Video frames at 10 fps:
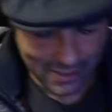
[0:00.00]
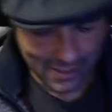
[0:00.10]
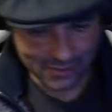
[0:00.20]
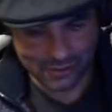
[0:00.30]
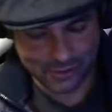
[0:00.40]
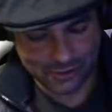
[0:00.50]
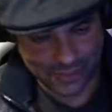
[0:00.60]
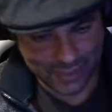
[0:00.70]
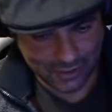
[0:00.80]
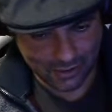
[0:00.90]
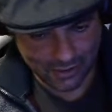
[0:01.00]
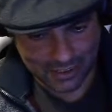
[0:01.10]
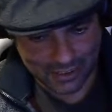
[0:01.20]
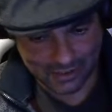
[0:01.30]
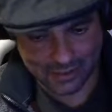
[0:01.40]
rotary encoder.
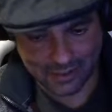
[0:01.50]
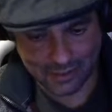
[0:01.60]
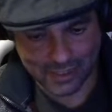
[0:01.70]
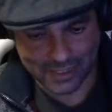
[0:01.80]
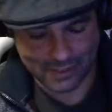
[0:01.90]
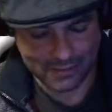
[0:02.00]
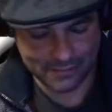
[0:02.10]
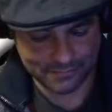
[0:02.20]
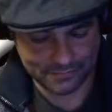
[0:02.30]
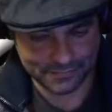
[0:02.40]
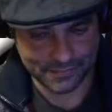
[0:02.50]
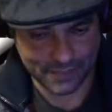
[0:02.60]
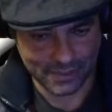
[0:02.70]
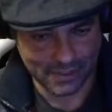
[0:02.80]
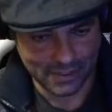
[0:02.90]
I'll quickly
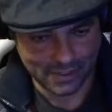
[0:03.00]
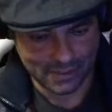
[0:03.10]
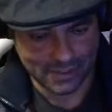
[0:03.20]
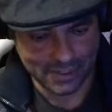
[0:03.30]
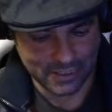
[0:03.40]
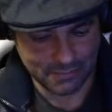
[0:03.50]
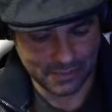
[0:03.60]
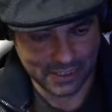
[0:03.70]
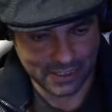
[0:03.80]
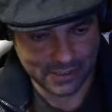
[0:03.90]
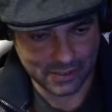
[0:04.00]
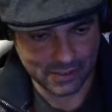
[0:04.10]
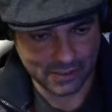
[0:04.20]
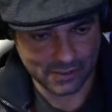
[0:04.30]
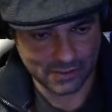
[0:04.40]
explain
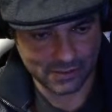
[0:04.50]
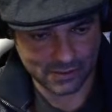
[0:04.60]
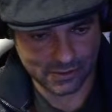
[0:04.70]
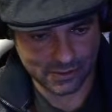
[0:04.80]
the